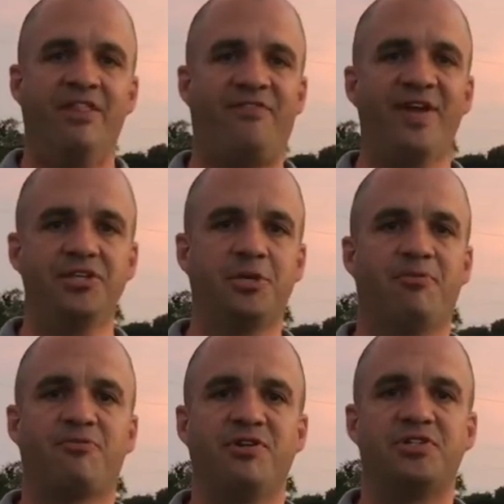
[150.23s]
The
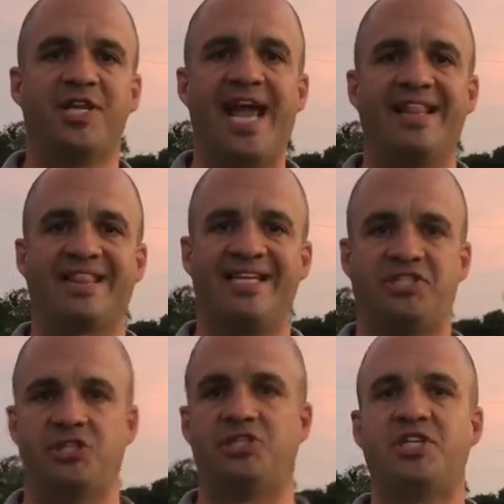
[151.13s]
Fellowship of Christian
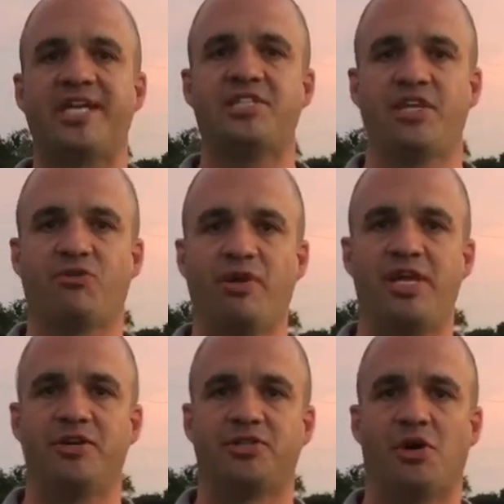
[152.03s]
Athletes is 63
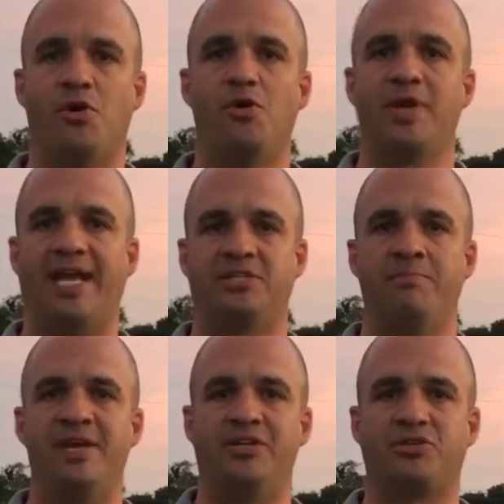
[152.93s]
years old as a
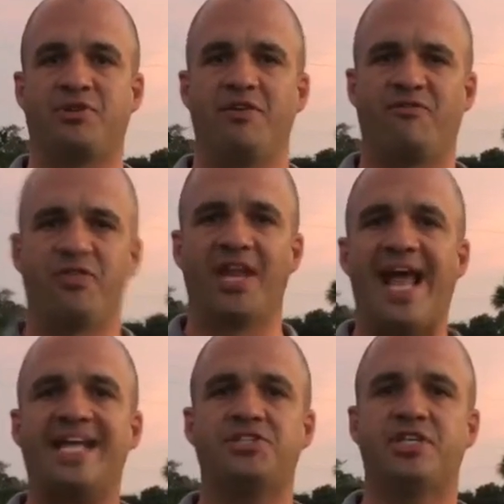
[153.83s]
ministry, and for the
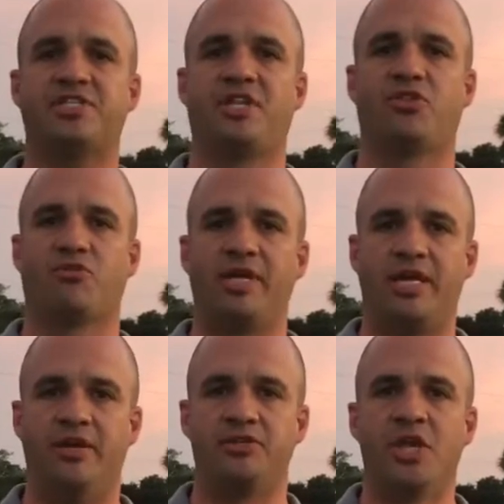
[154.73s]
last 63
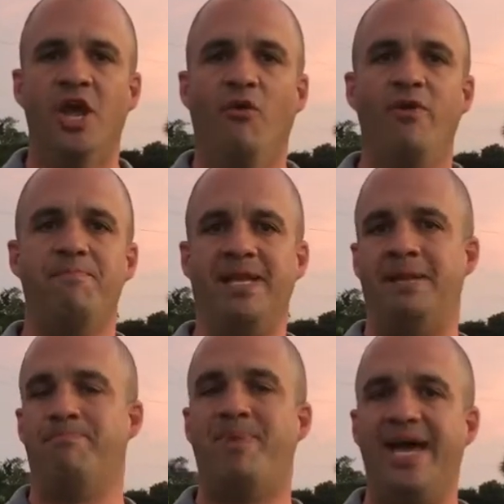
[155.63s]
years, we've been
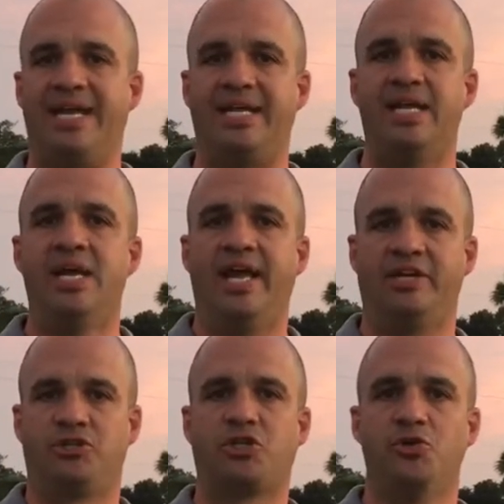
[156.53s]
embedded in
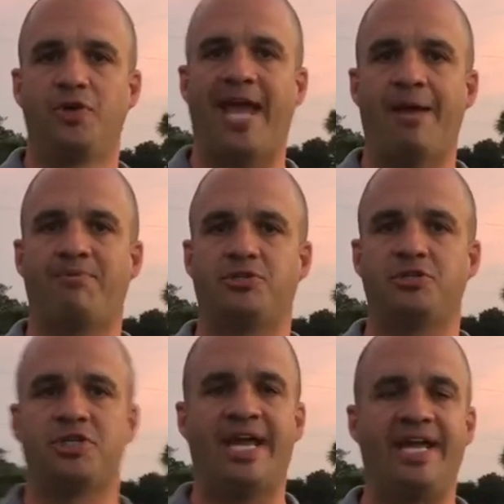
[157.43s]
the school
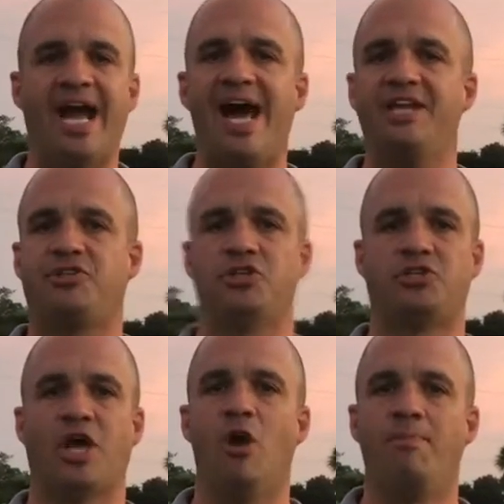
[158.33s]
campuses, and God has
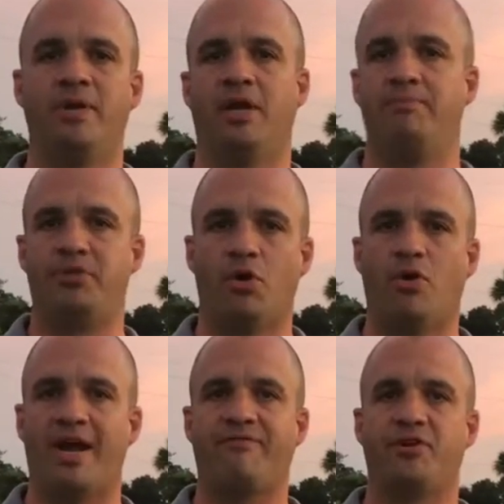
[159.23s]
just opened up
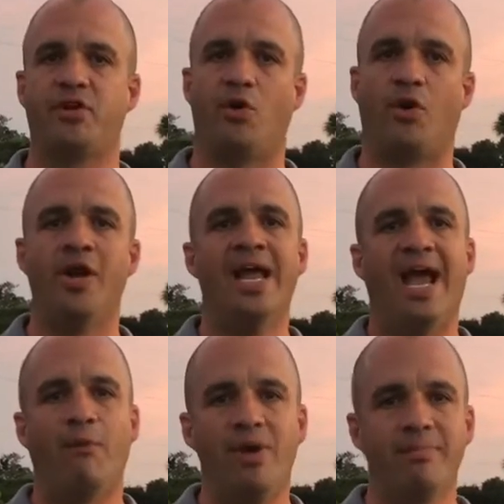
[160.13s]
door after door,
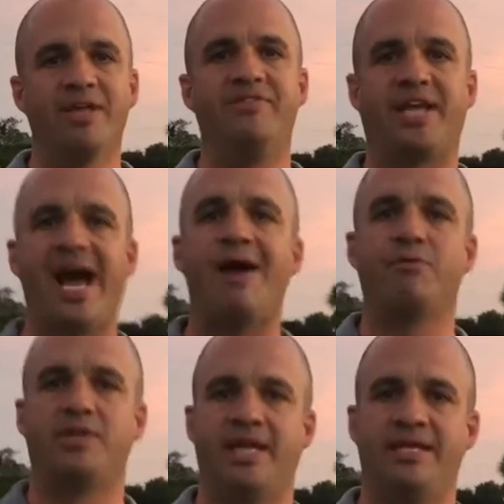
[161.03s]
and we believe that God
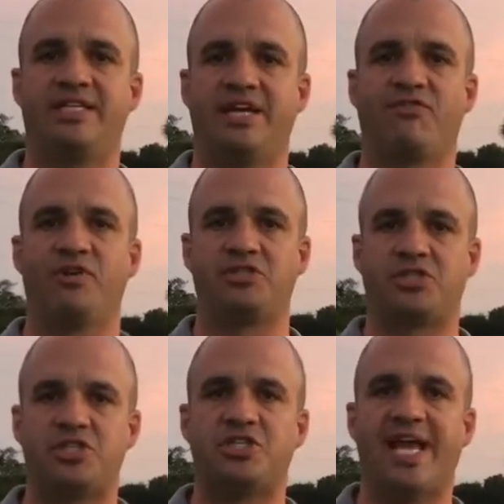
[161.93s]
would intend for us
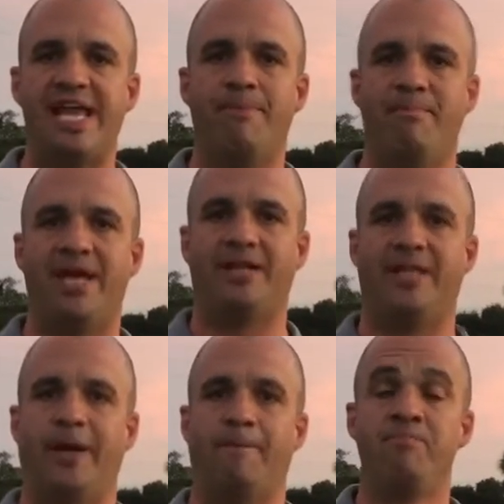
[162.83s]
to stay embedded
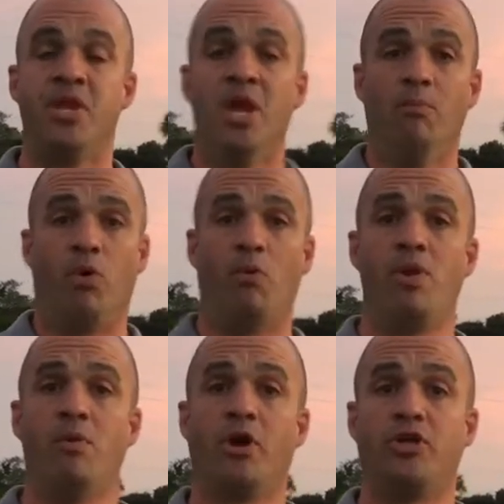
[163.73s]
there. What
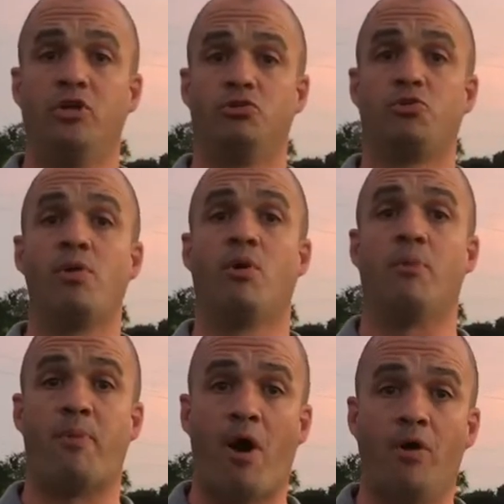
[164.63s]
we want to do is we want
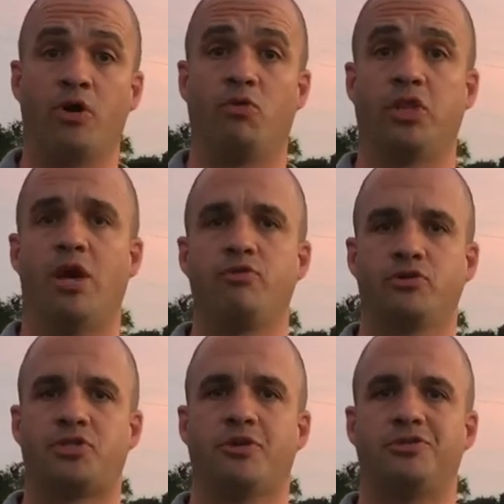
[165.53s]
to partner with local
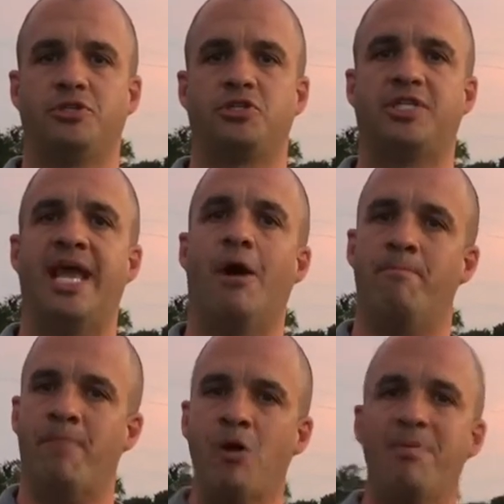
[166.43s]
churches to help
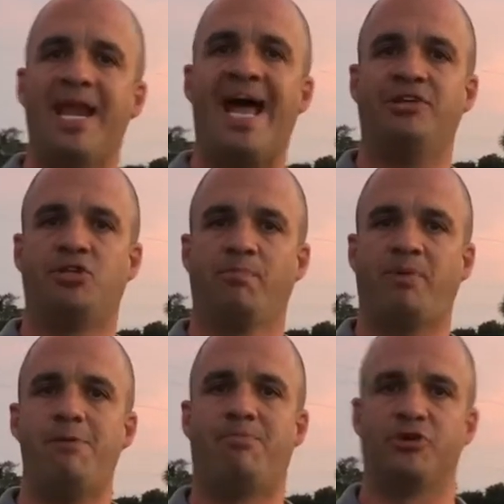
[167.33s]
mobilize your
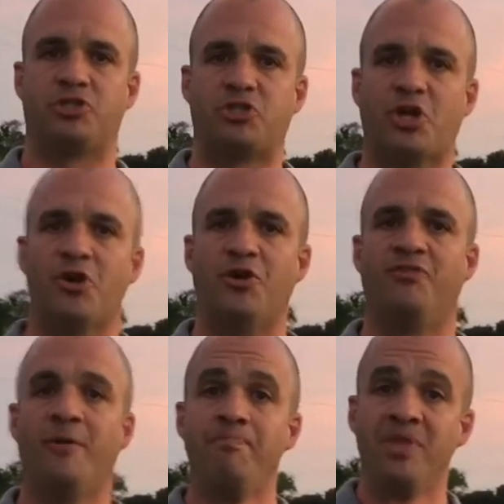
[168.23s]
people to
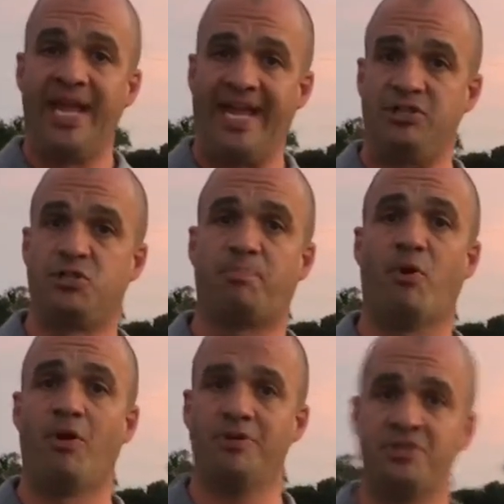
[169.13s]
serve in
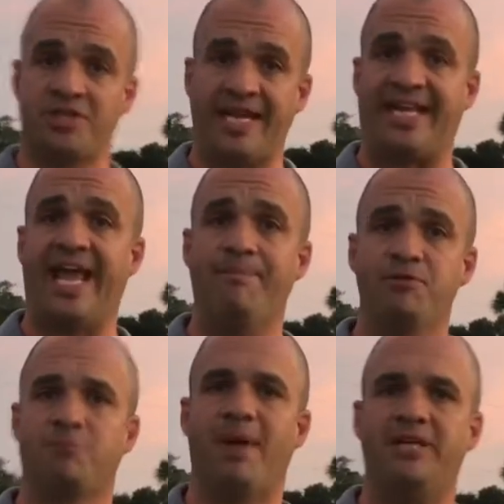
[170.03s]
sports and
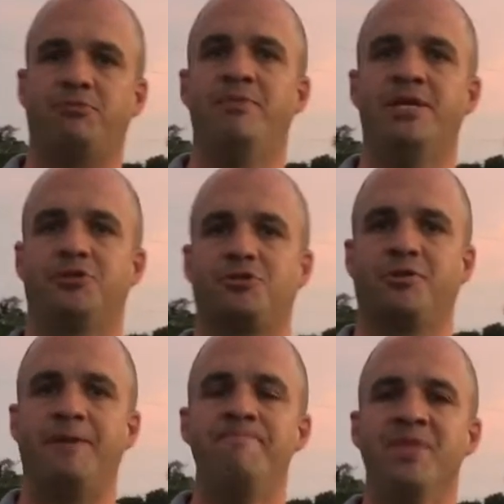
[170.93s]
campus-based
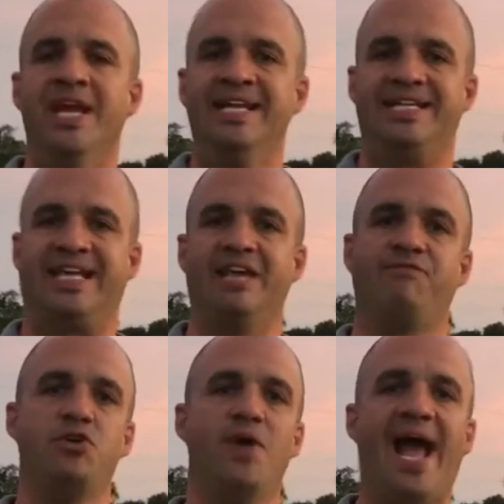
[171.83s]
ministry to
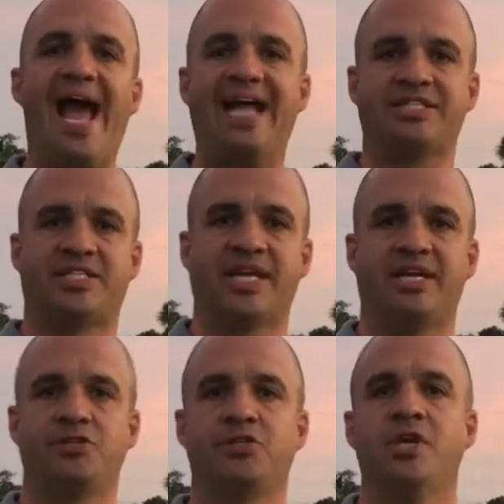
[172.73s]
give you
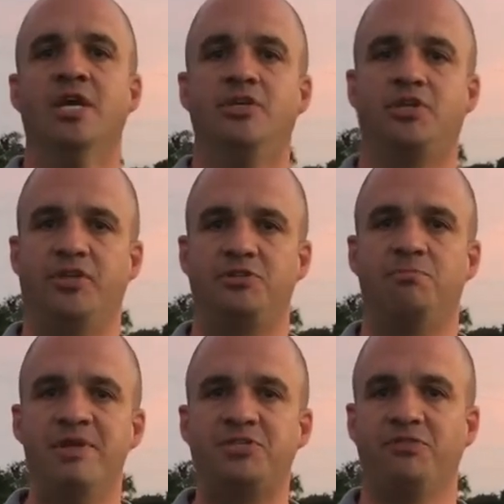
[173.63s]
access to this
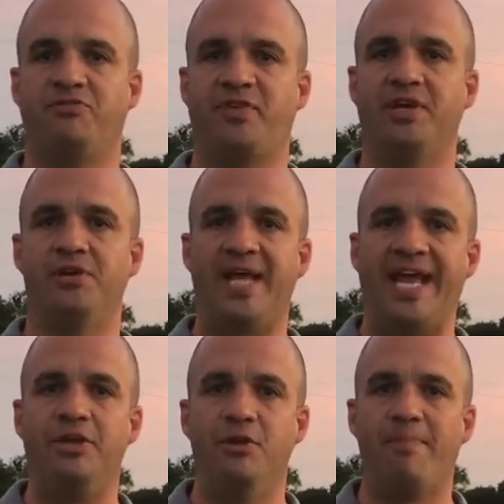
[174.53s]
mission field
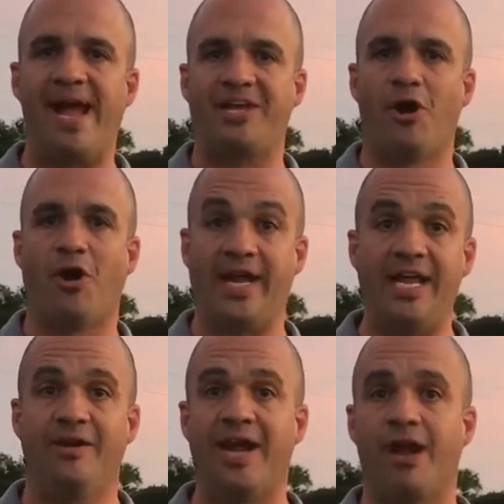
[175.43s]
in your backyard
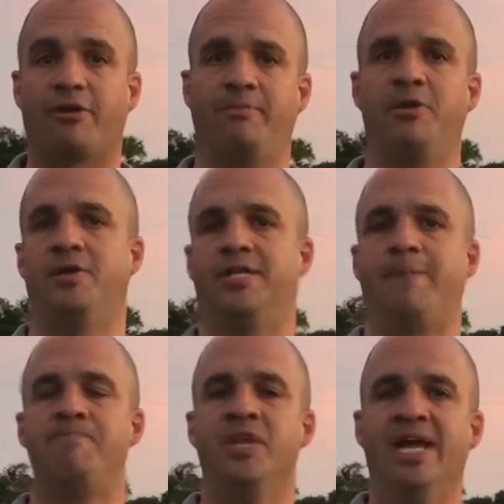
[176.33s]
here in our community.
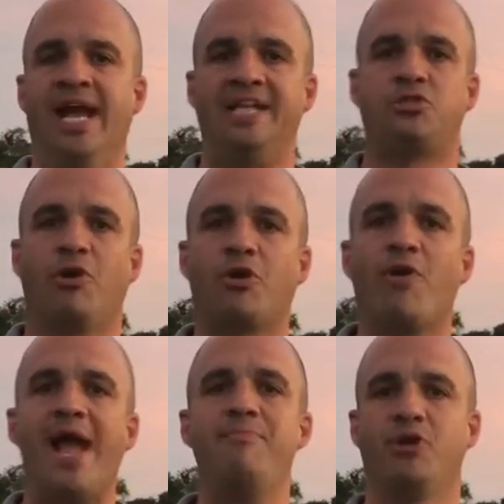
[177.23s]
And so a
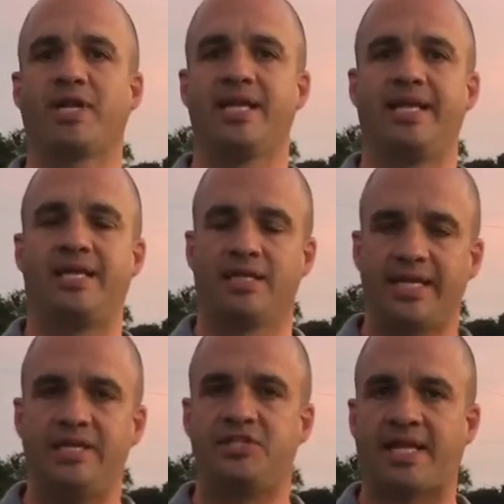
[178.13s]
Grab Your
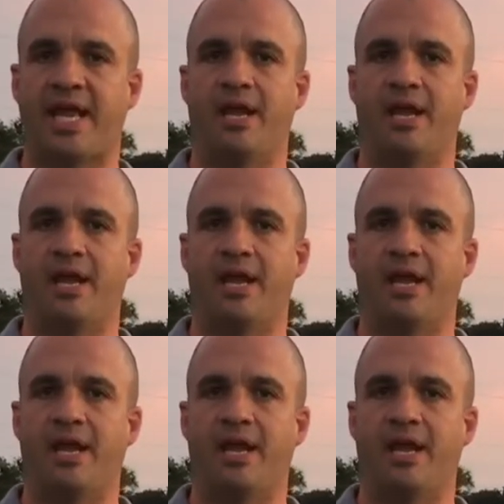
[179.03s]
Cleats